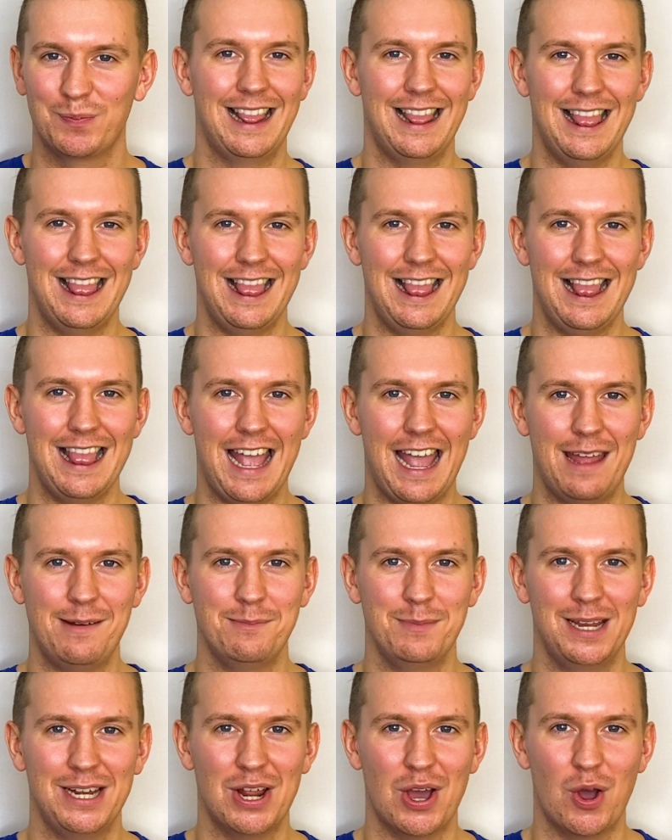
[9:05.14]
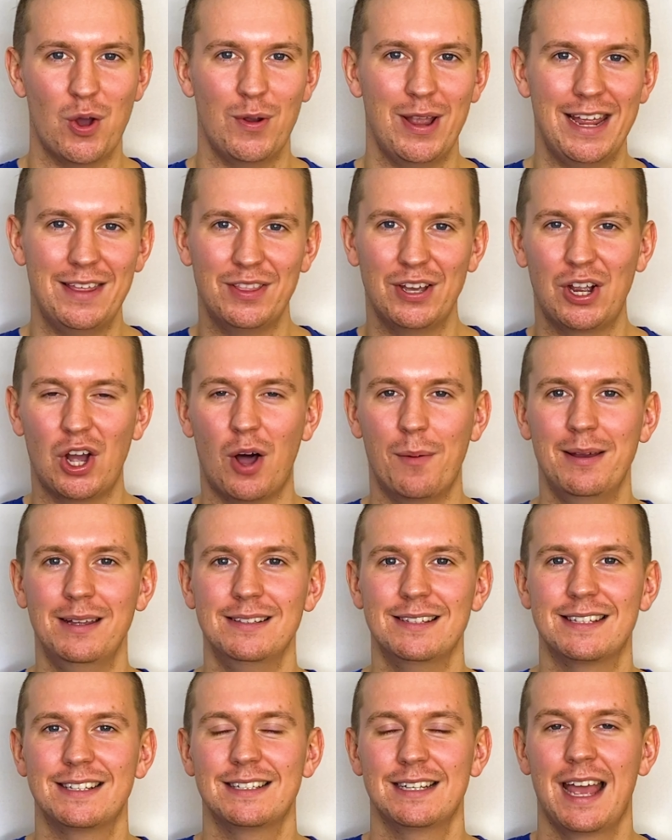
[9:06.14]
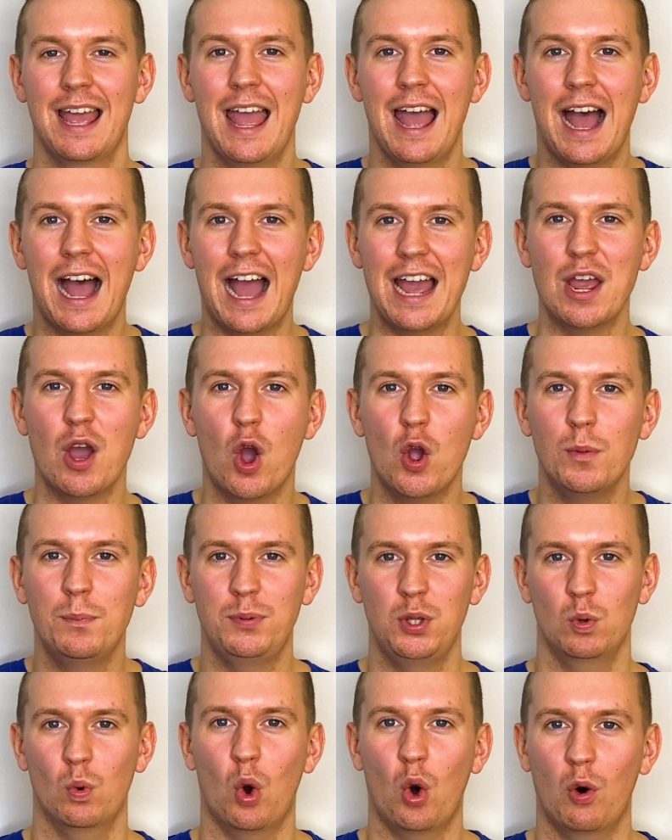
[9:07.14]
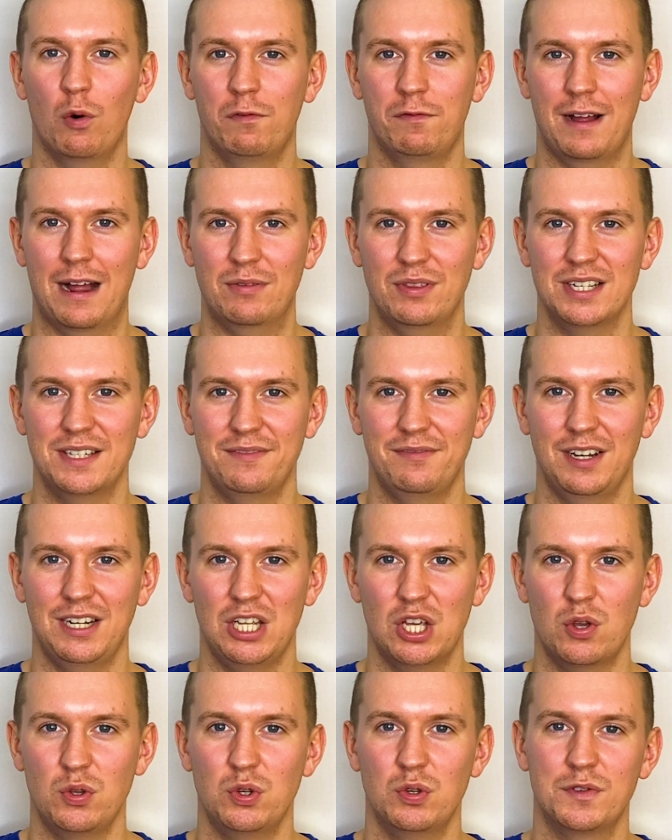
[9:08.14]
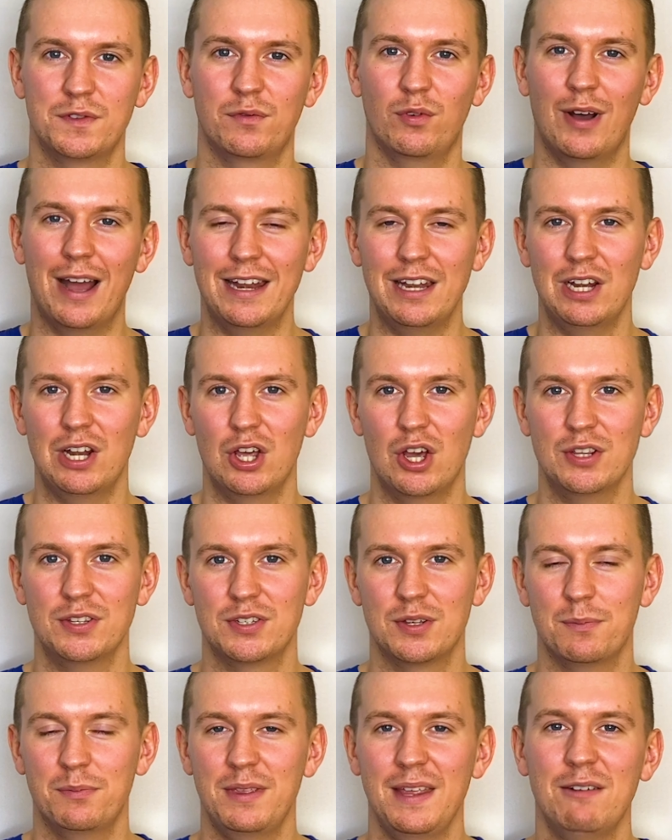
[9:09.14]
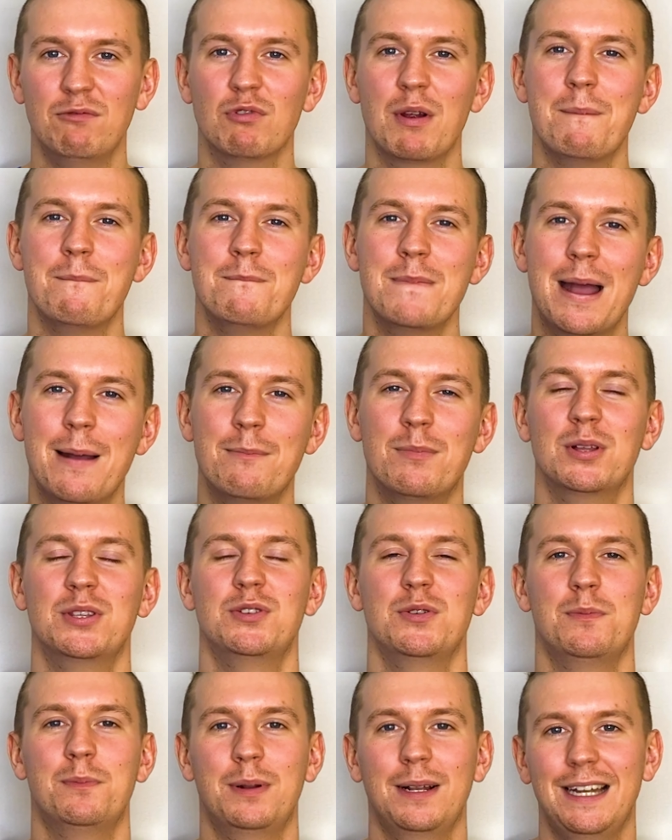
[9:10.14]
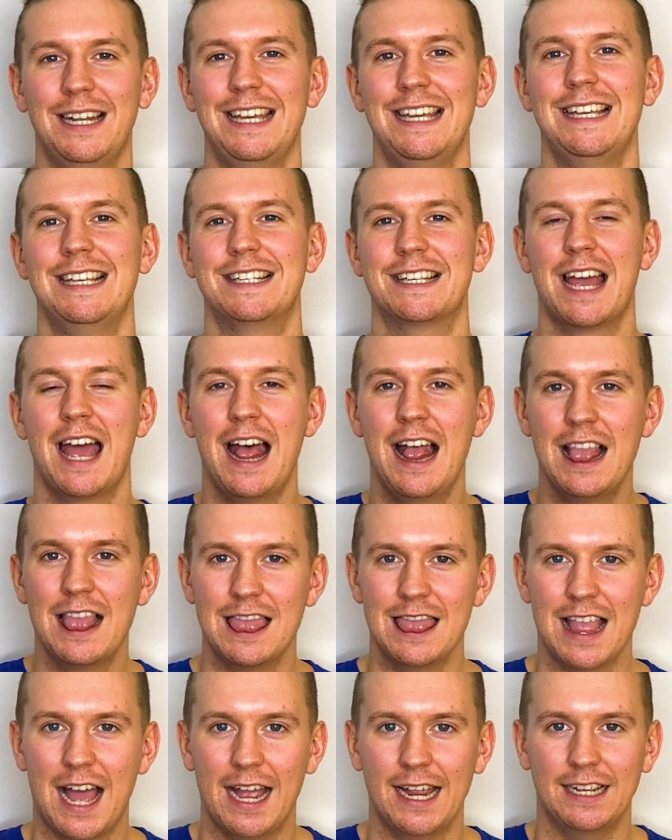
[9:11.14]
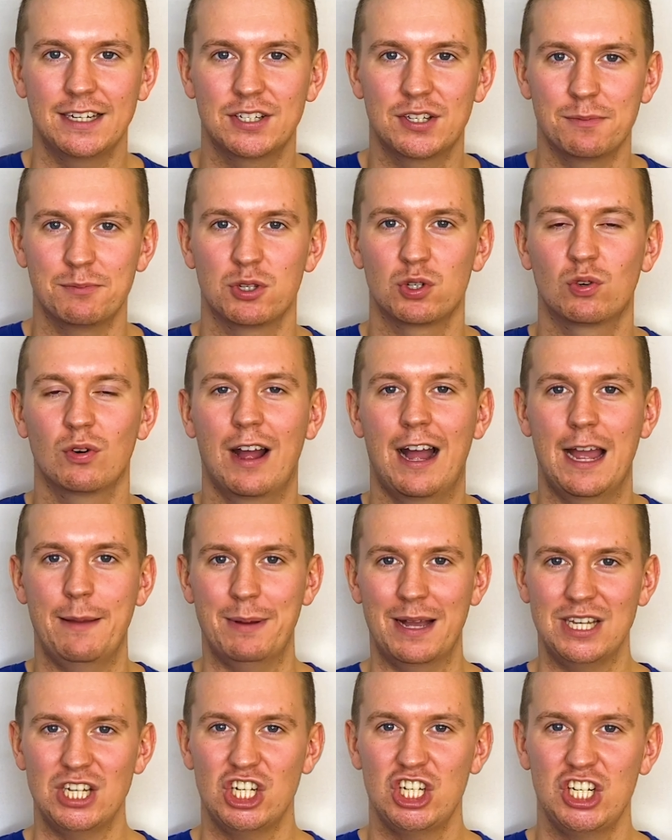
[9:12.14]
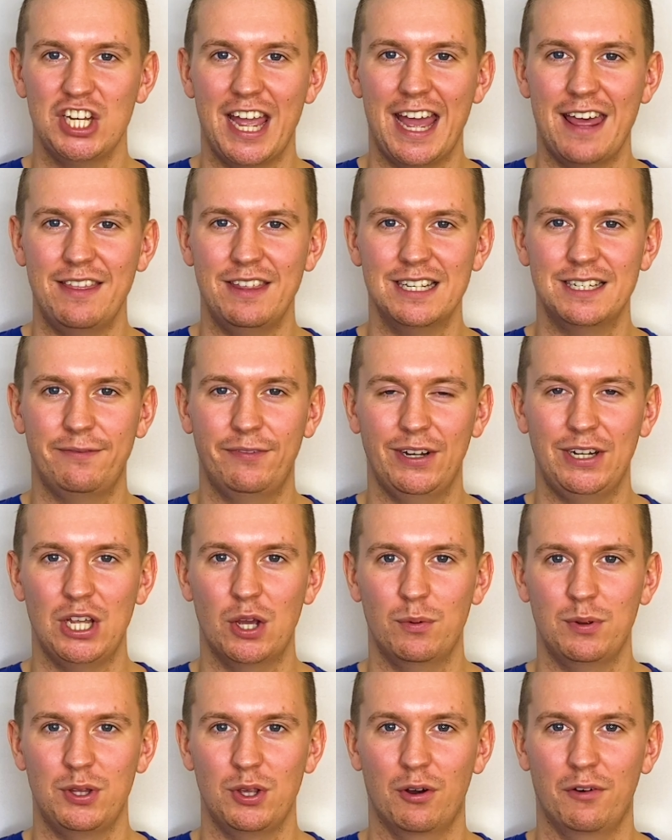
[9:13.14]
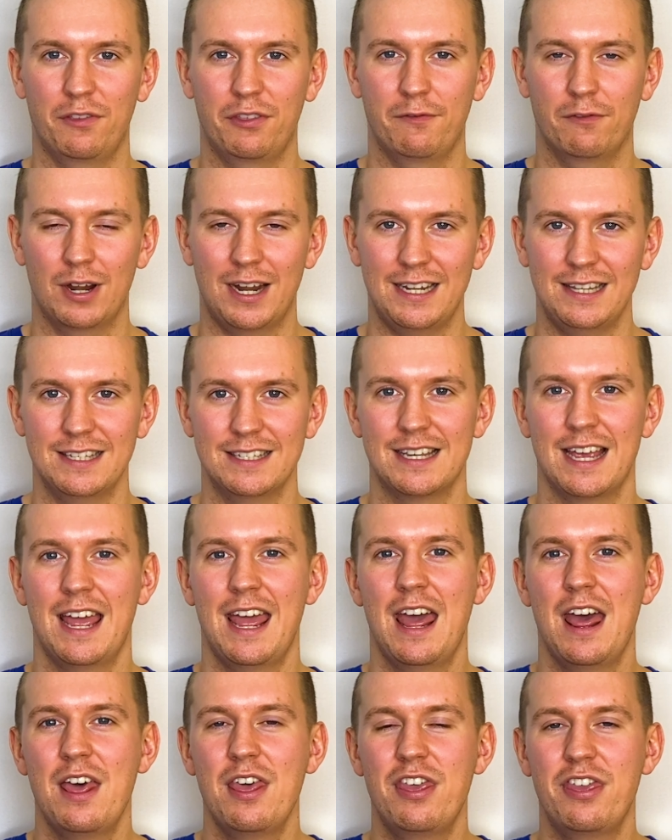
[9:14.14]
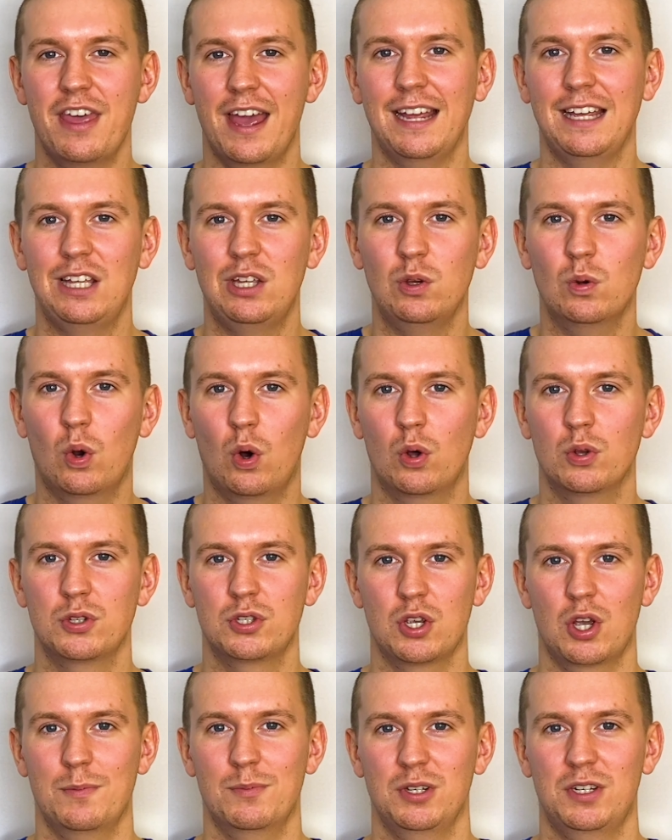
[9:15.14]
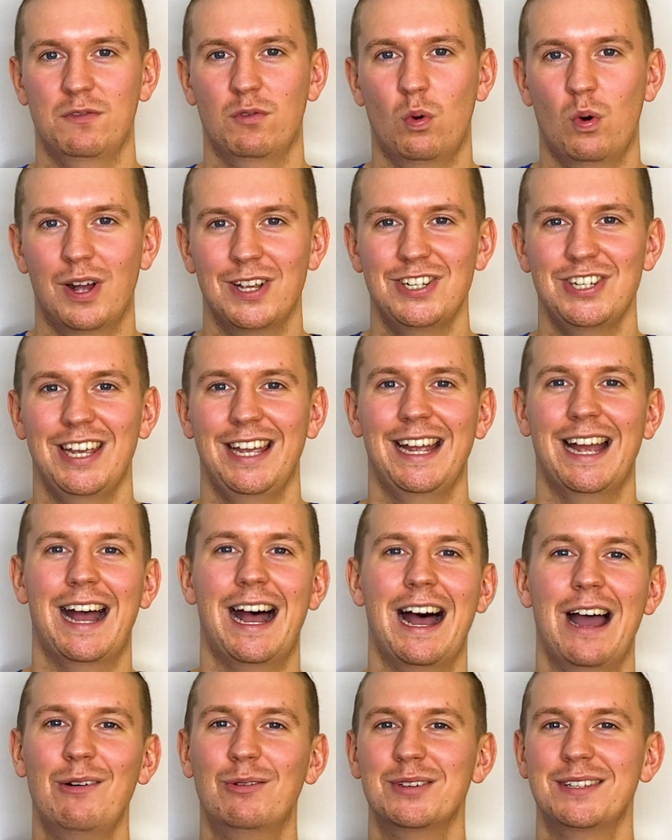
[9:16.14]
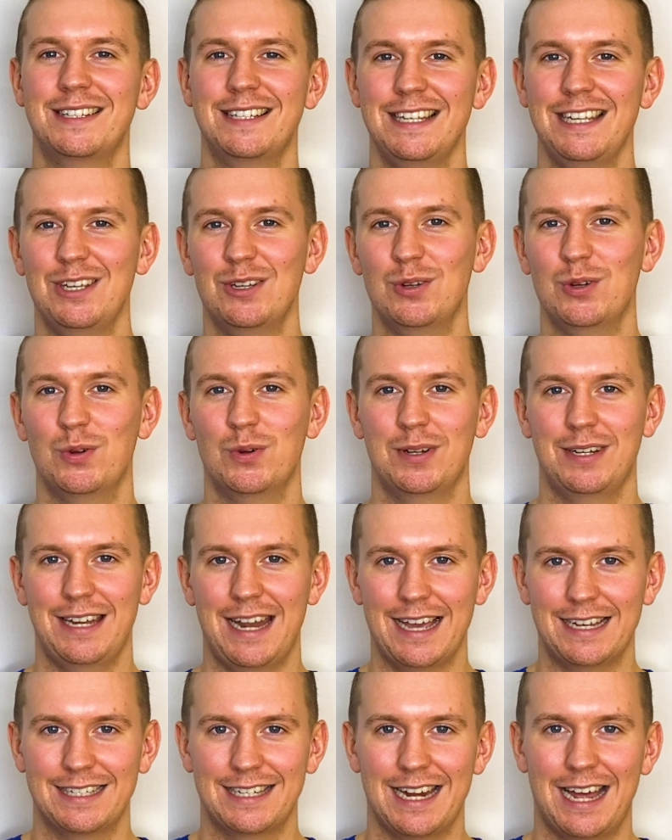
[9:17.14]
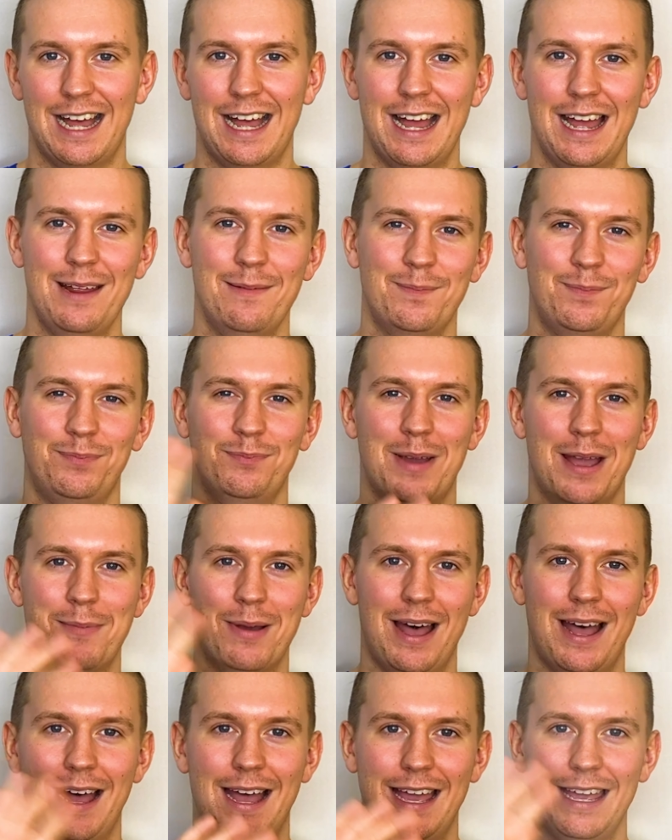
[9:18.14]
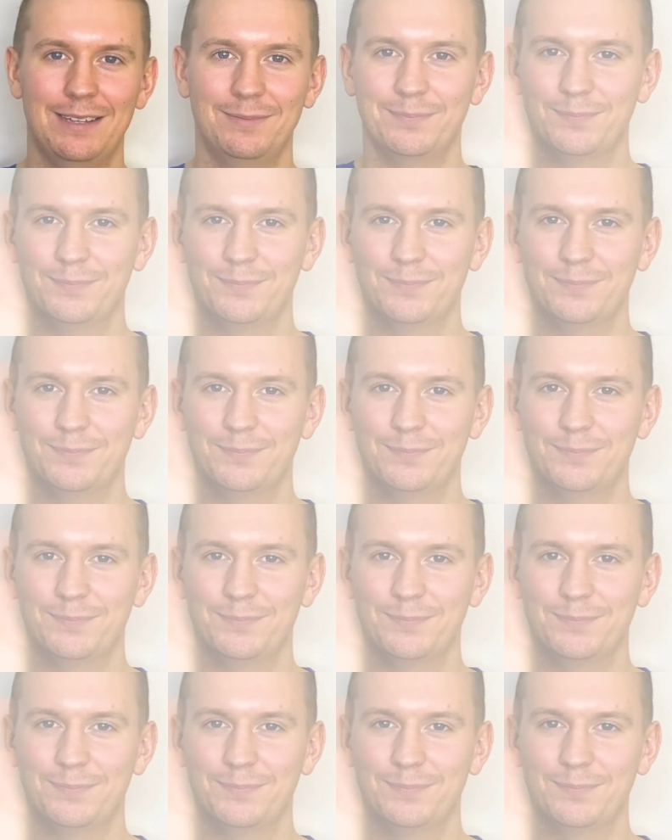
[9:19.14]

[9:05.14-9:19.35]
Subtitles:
Let me know in the comments. I hope you all found this video useful and learned something. Remember to please like, subscribe, and share this video with your friends. Thank you all so much for watching. I will see you next time. Bye bye.